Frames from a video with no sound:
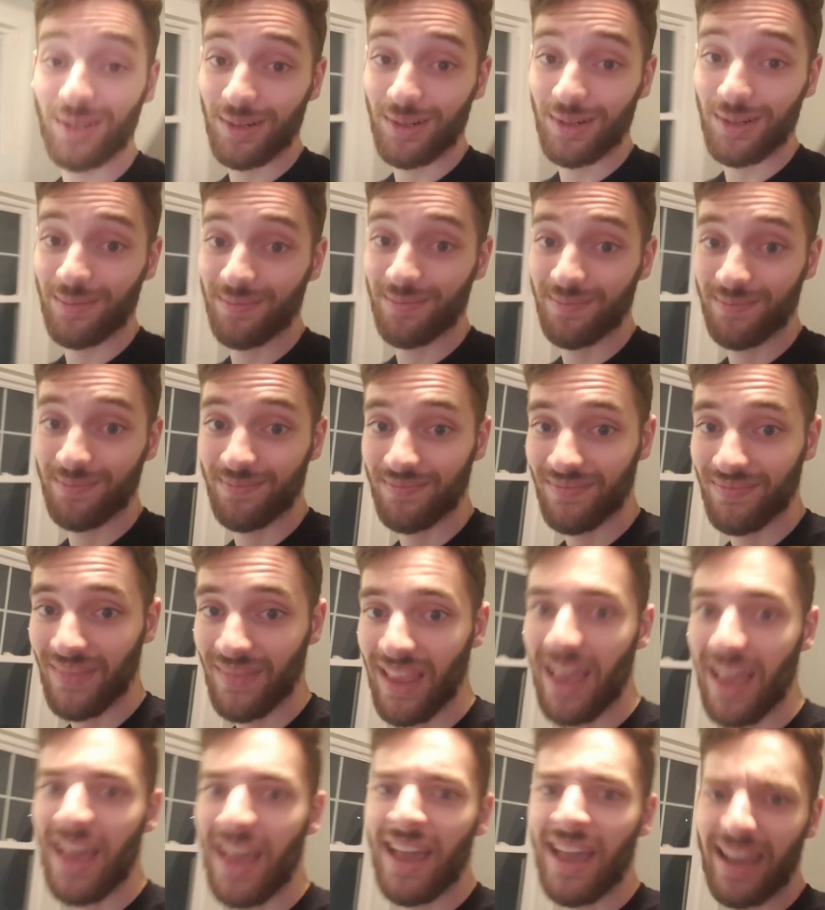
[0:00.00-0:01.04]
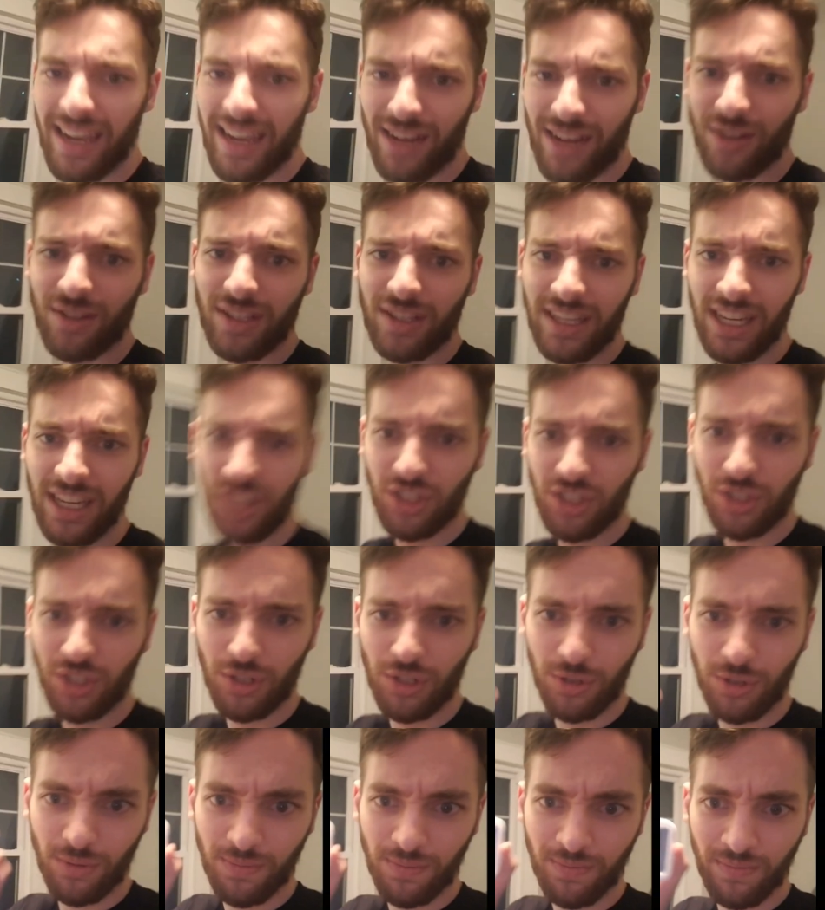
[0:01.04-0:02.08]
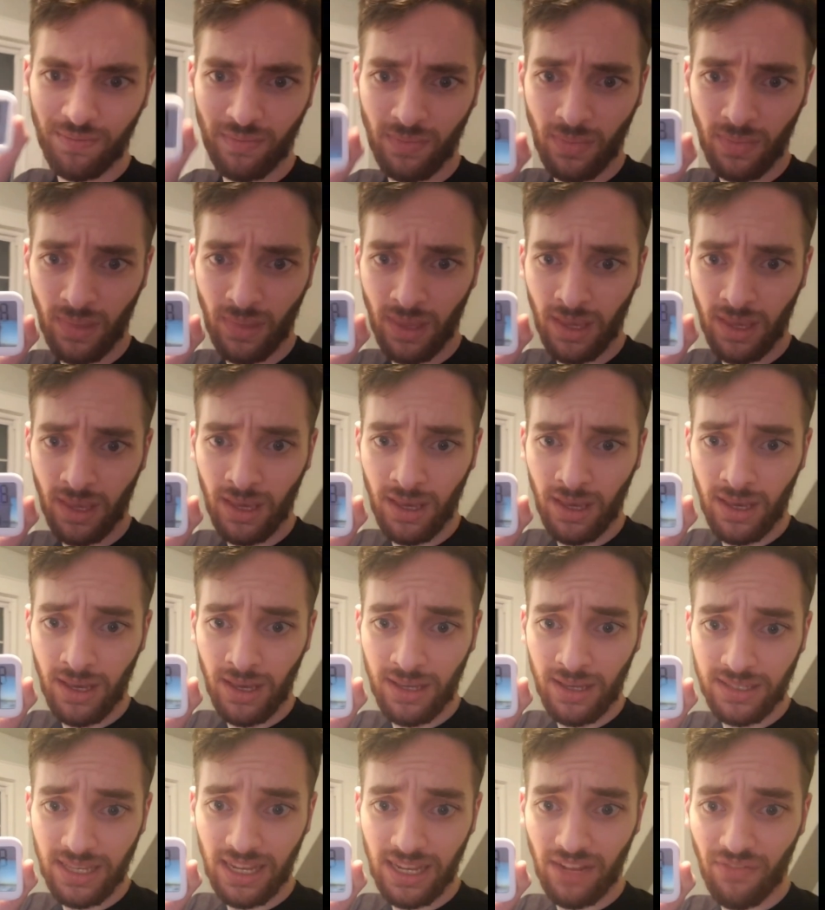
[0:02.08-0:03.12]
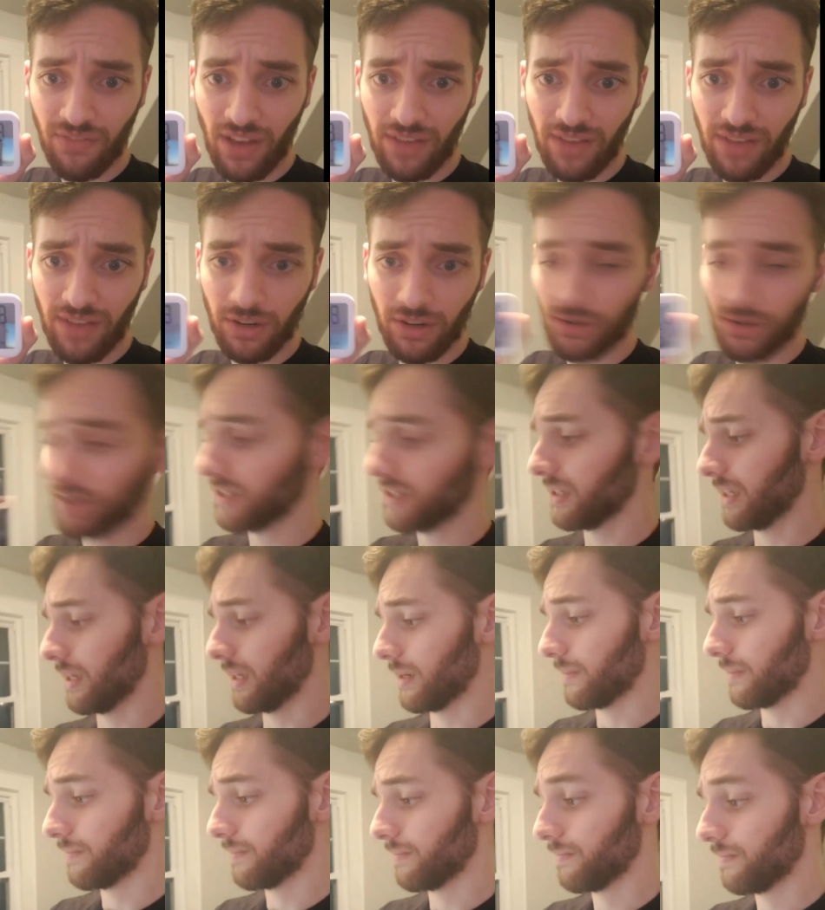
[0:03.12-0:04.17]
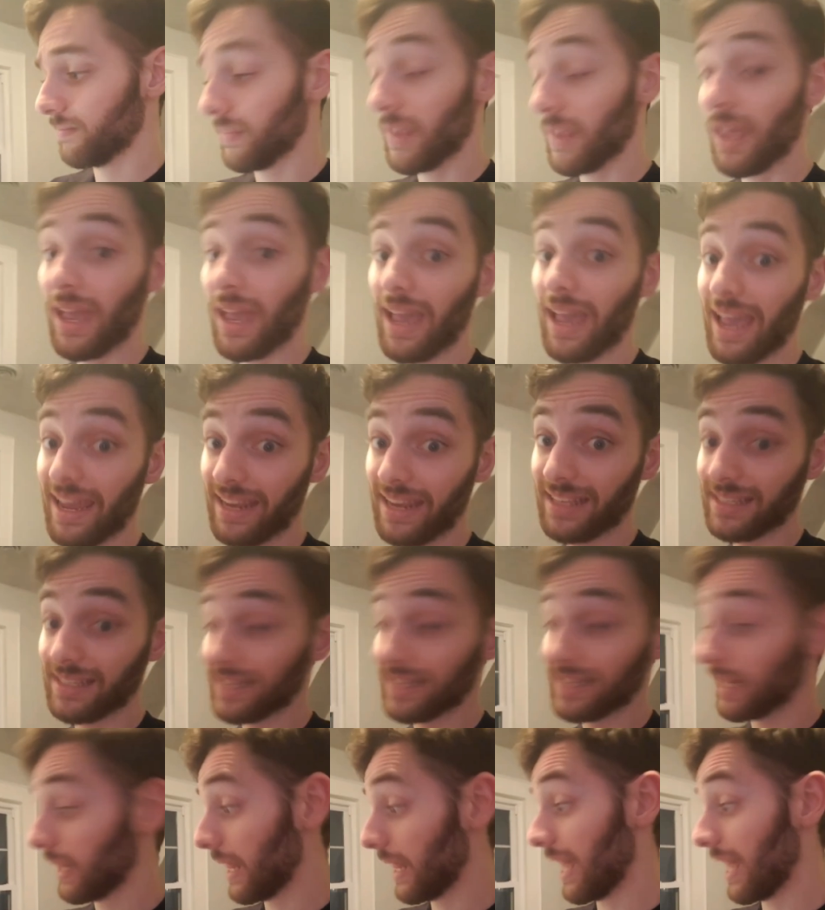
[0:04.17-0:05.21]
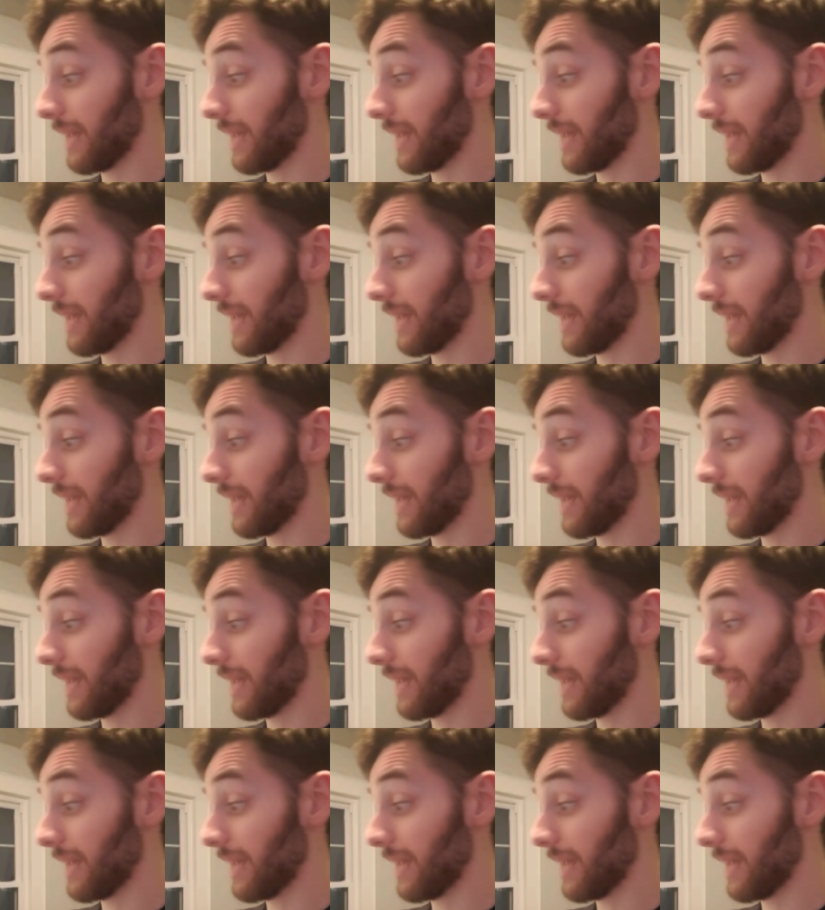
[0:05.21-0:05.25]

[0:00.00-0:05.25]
the winter. Here's the issue. It's 85 degrees in here and it's